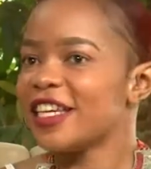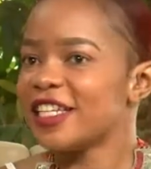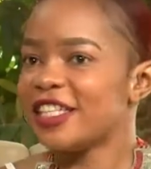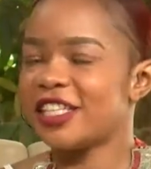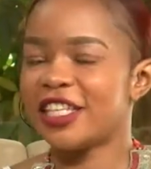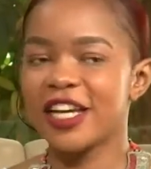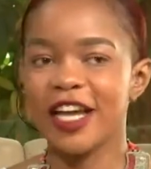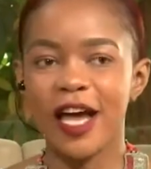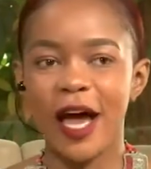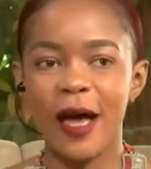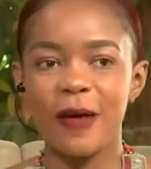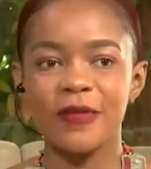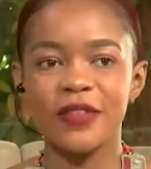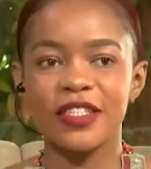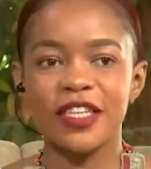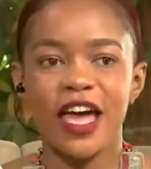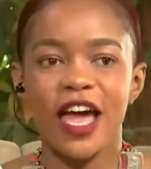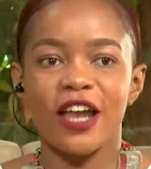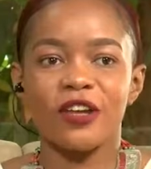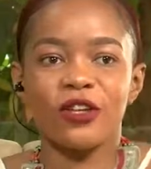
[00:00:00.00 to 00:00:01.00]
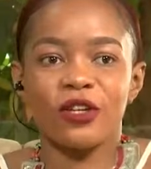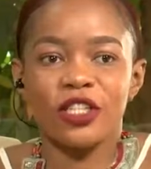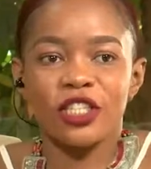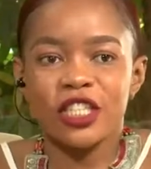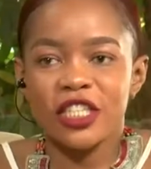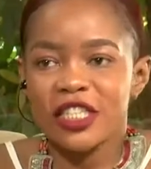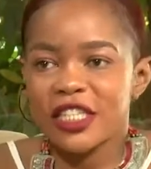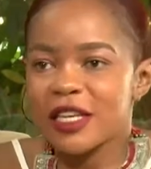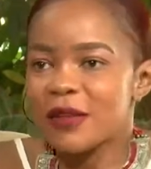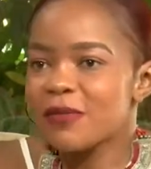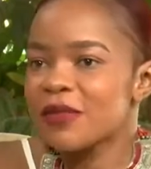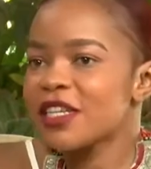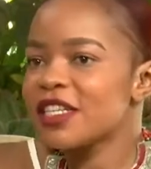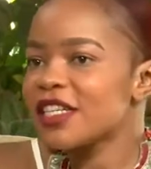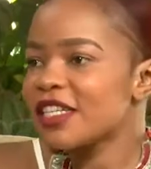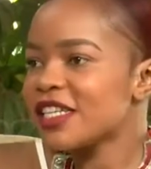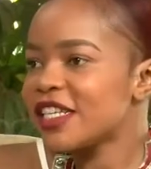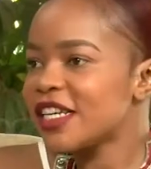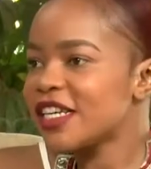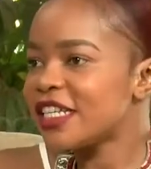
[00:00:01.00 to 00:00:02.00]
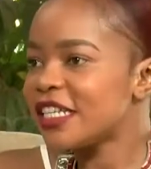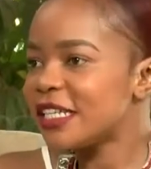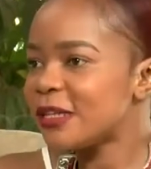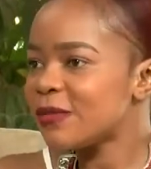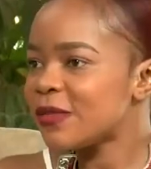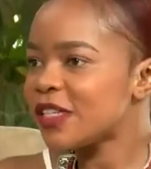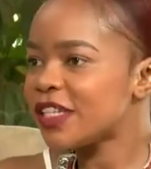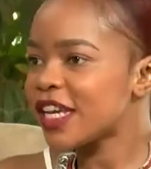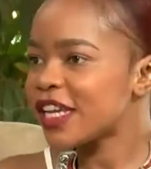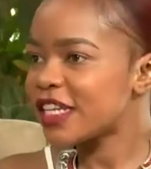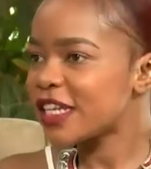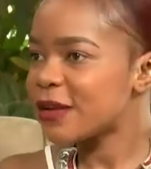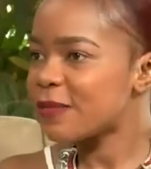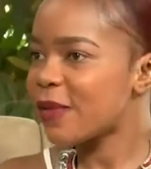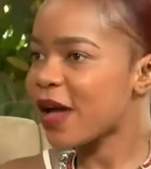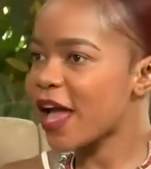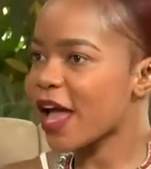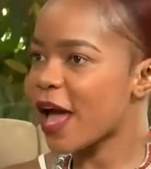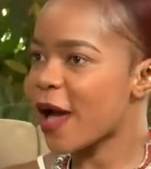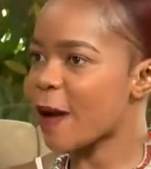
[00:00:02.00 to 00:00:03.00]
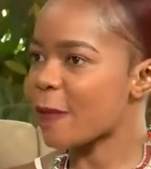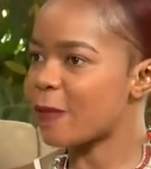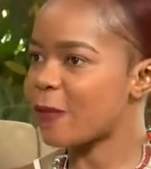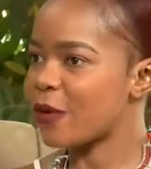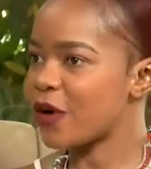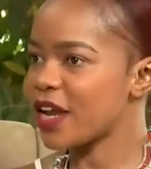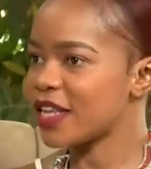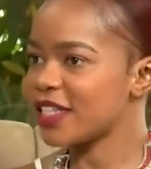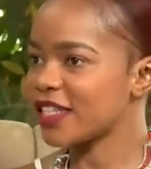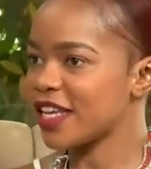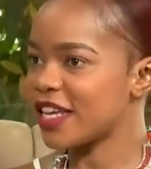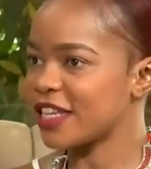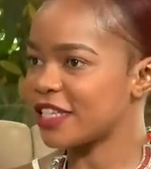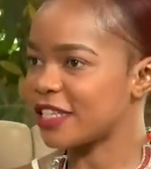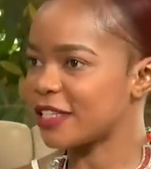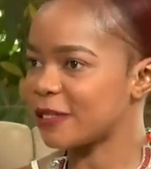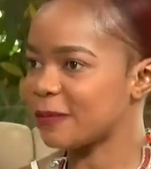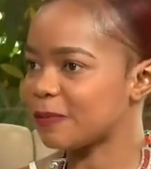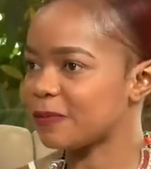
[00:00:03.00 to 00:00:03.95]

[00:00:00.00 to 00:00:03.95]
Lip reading: She comes and you're just immediately intimidated by her presence.